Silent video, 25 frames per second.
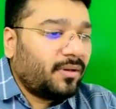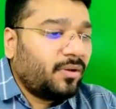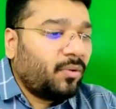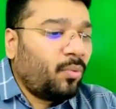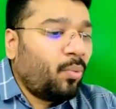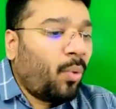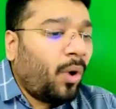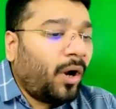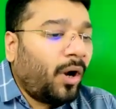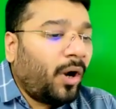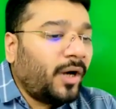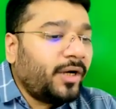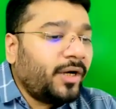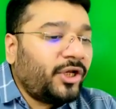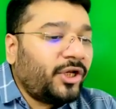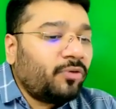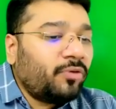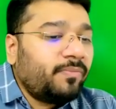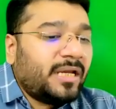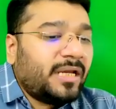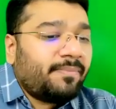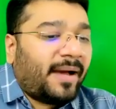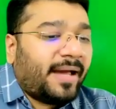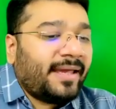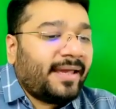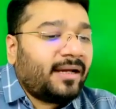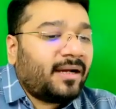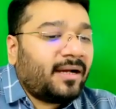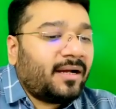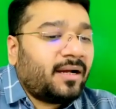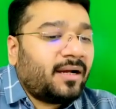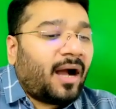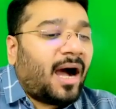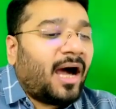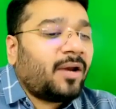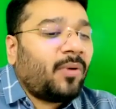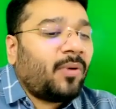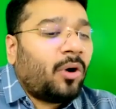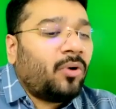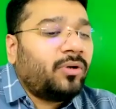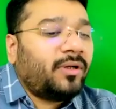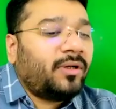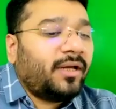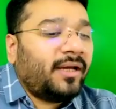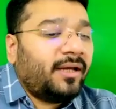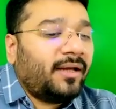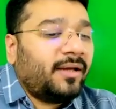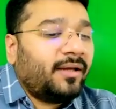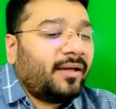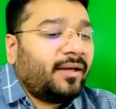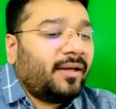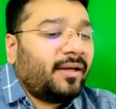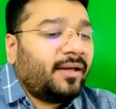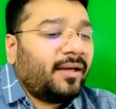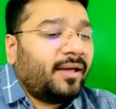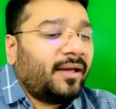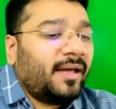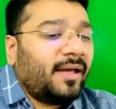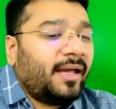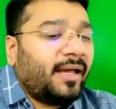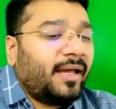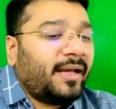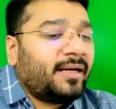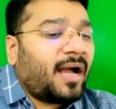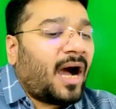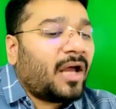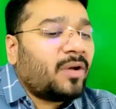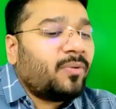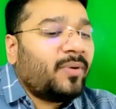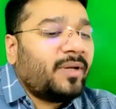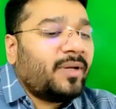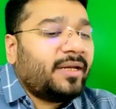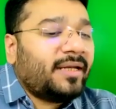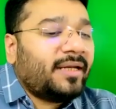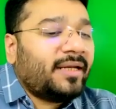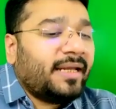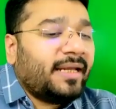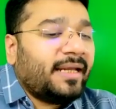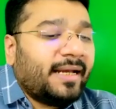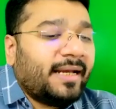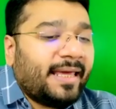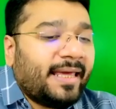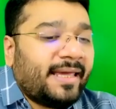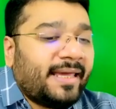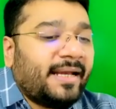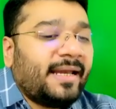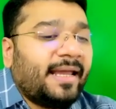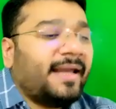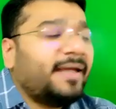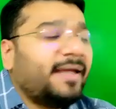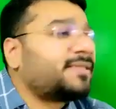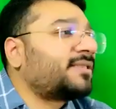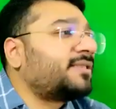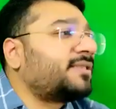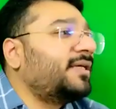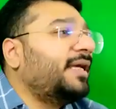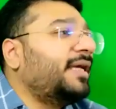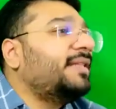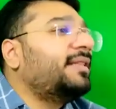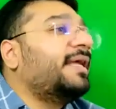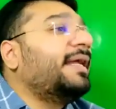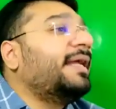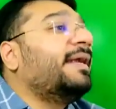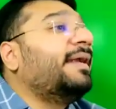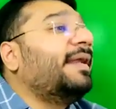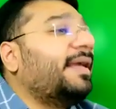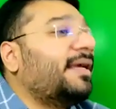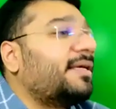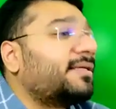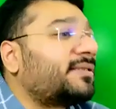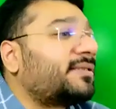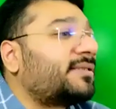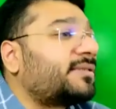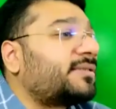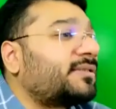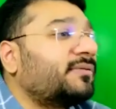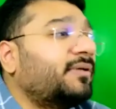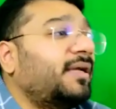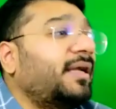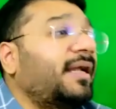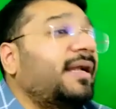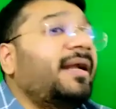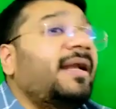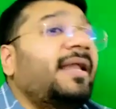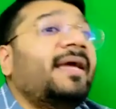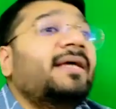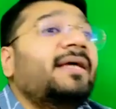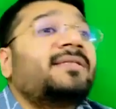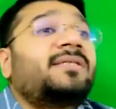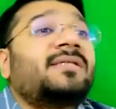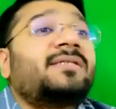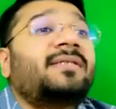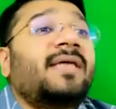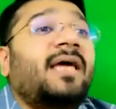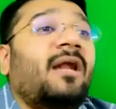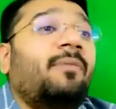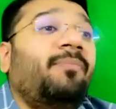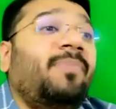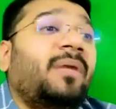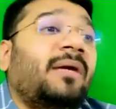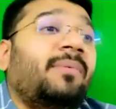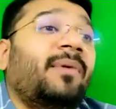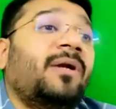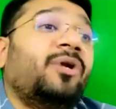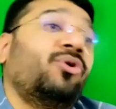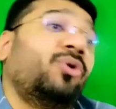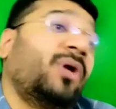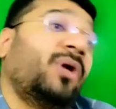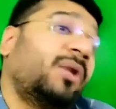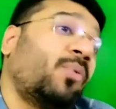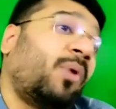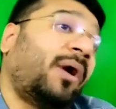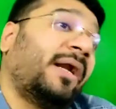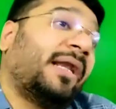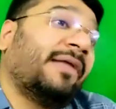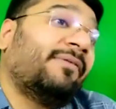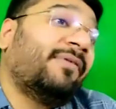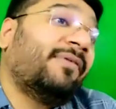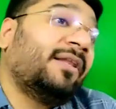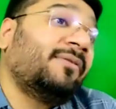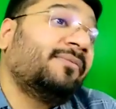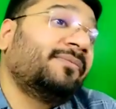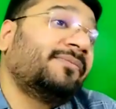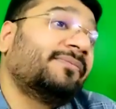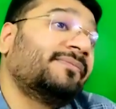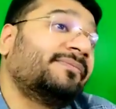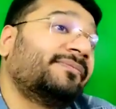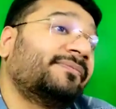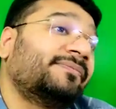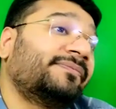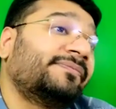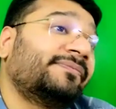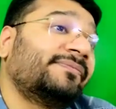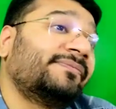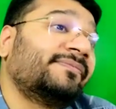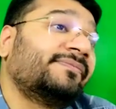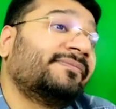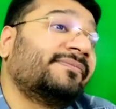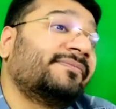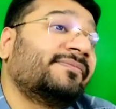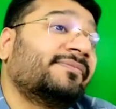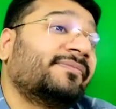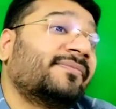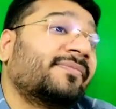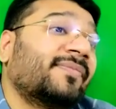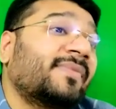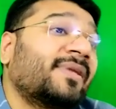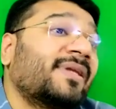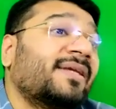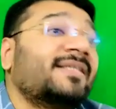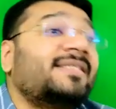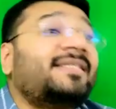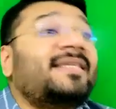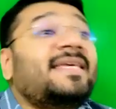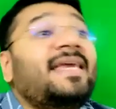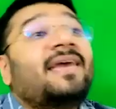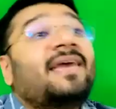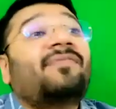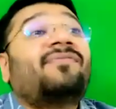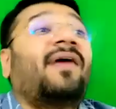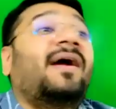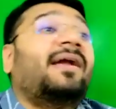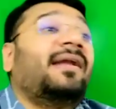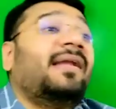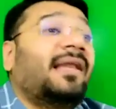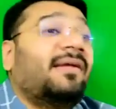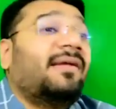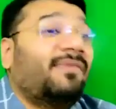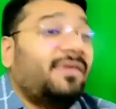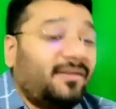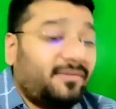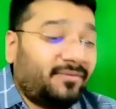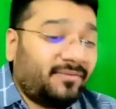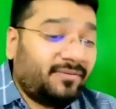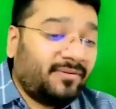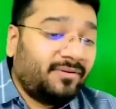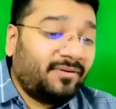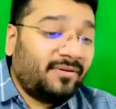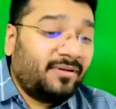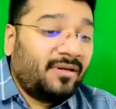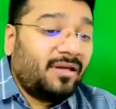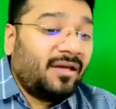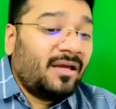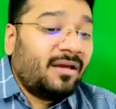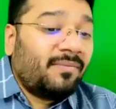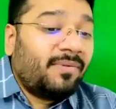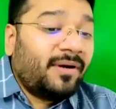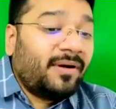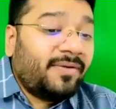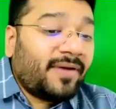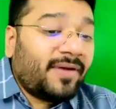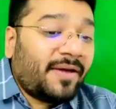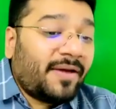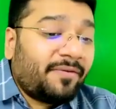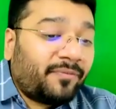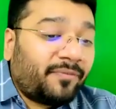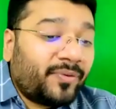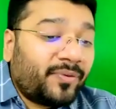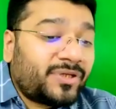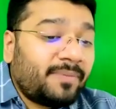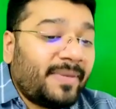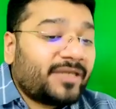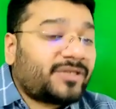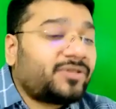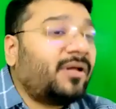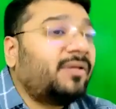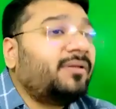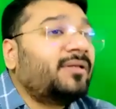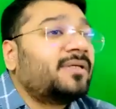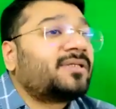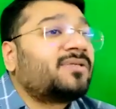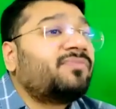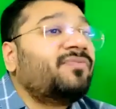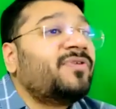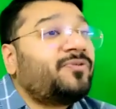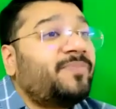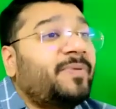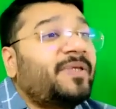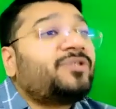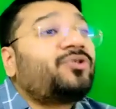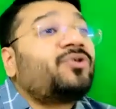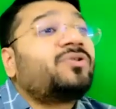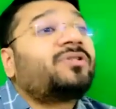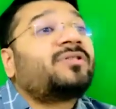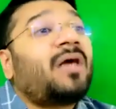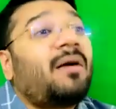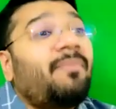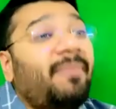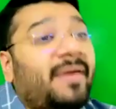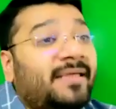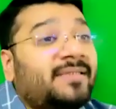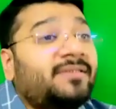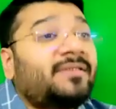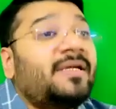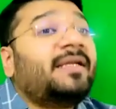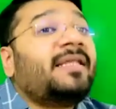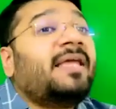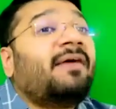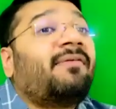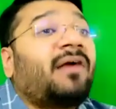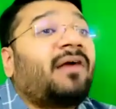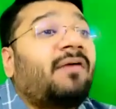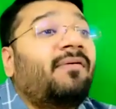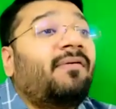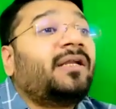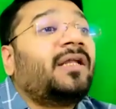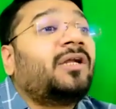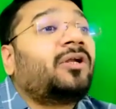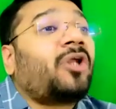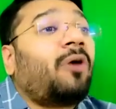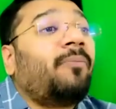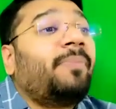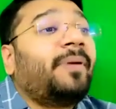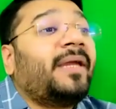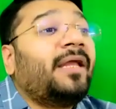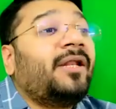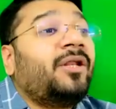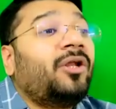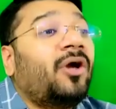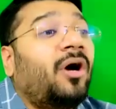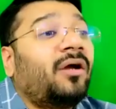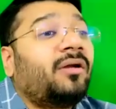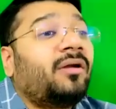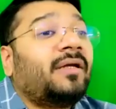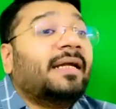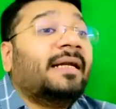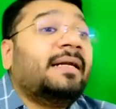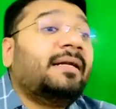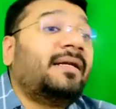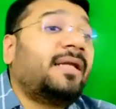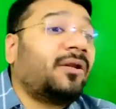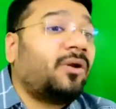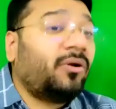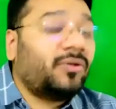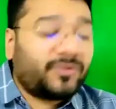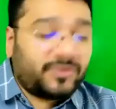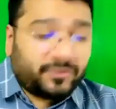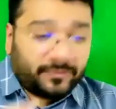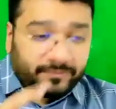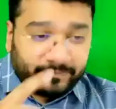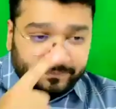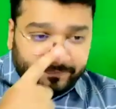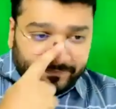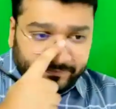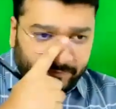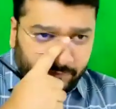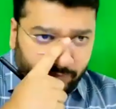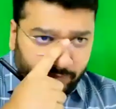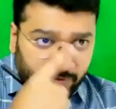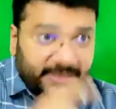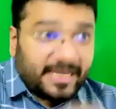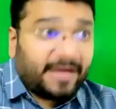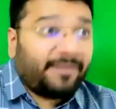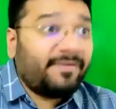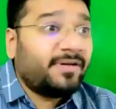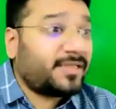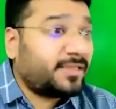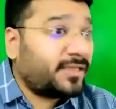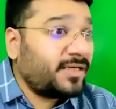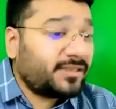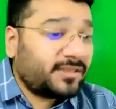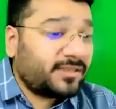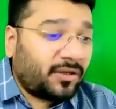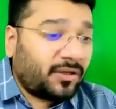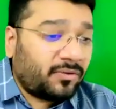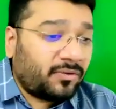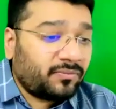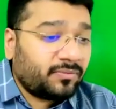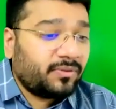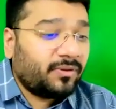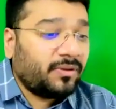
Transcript: What do you mean by carve out and carve in Ind AS? In the Ind AS. Ind AS is there applicable to you at what level? CA final level. But you have question based on this, which means to some extent they have covered the topic in your inter also, which I have discussed now.